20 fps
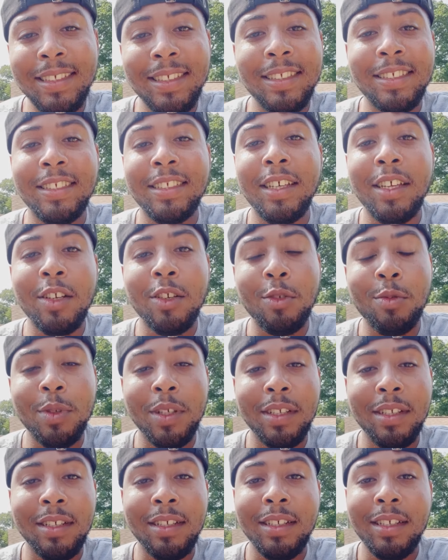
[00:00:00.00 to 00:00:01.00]
and
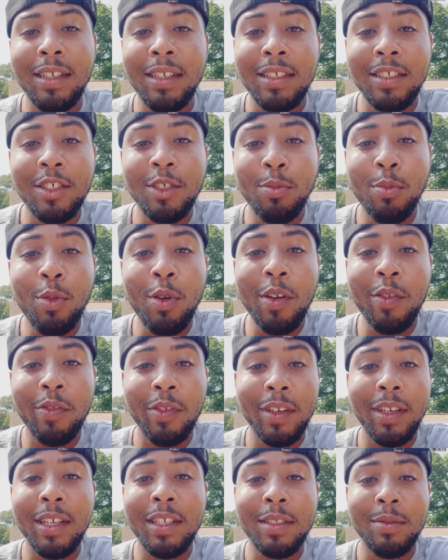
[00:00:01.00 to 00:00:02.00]
gentlemen, it's your boy
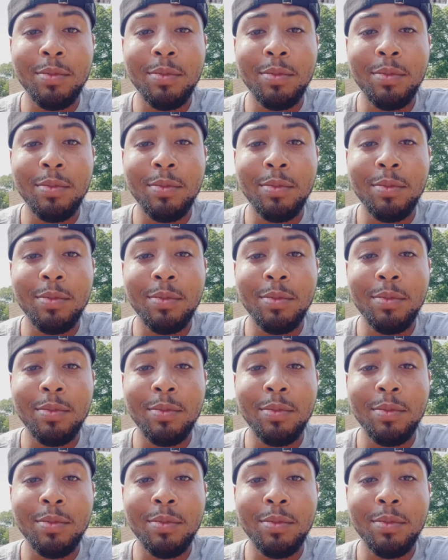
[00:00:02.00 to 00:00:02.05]
Finesse